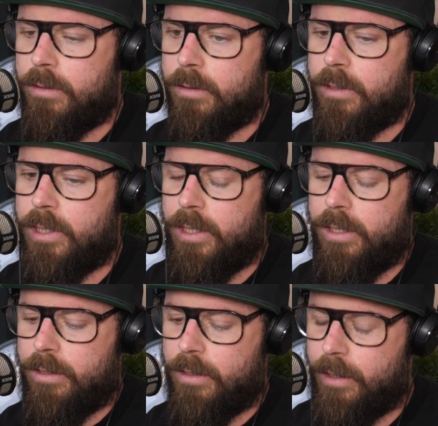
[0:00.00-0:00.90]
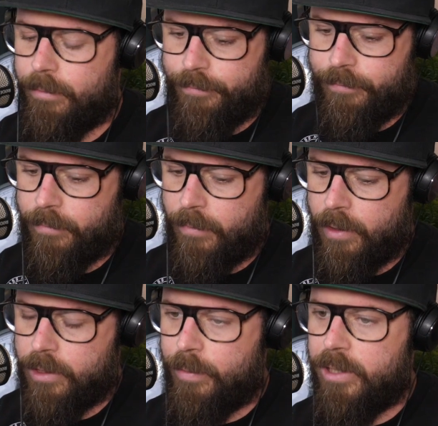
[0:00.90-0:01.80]
the
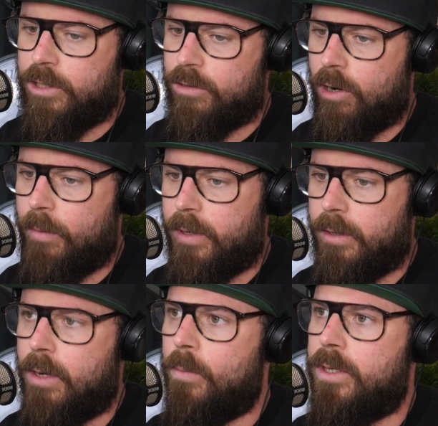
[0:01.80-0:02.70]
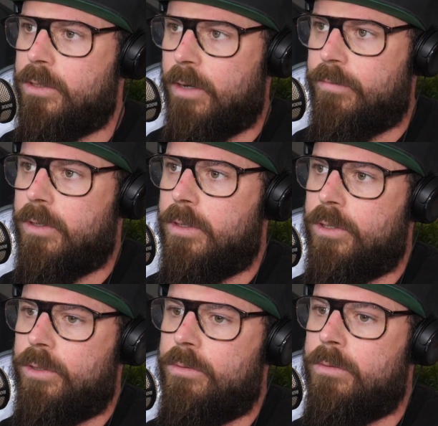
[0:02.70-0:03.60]
speech and drama, and we used to have to
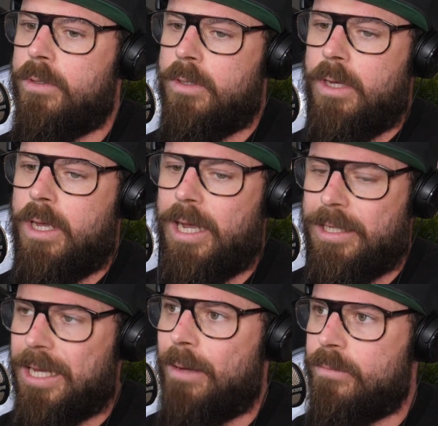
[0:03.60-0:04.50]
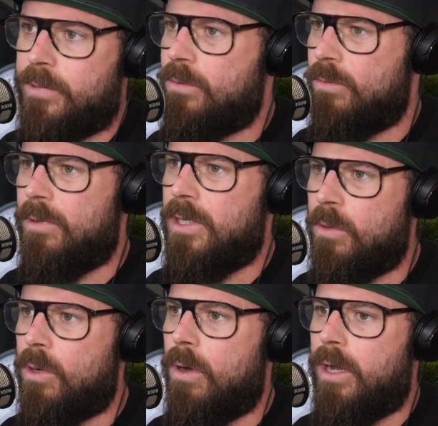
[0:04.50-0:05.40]
do exams when you were
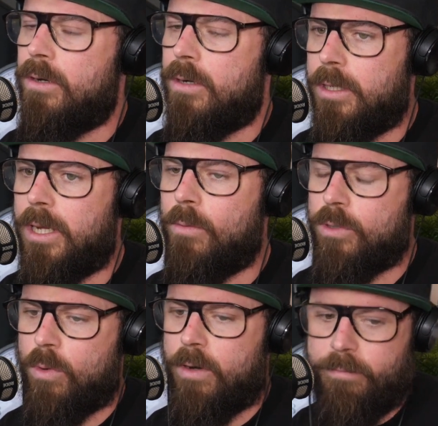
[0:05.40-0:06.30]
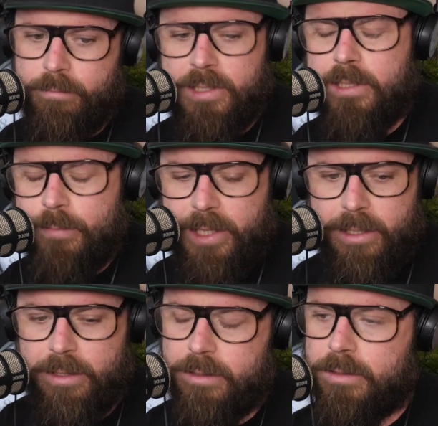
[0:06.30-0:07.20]
quite young, and that was one of Mrs.
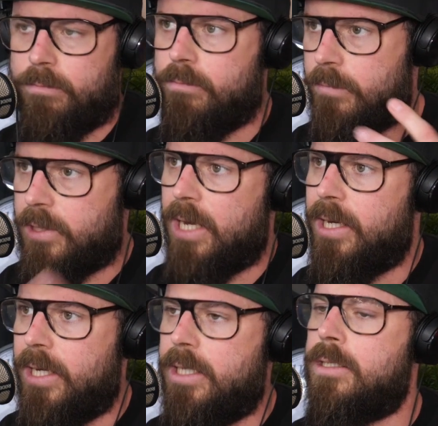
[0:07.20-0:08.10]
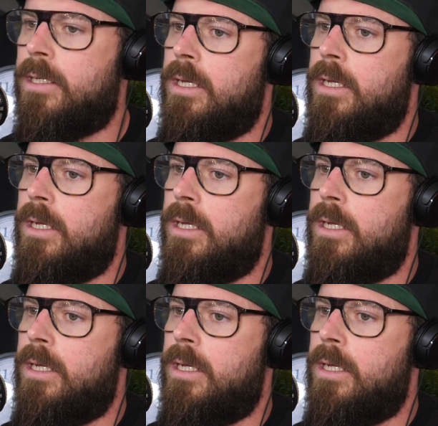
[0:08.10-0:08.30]
Minion's techniques.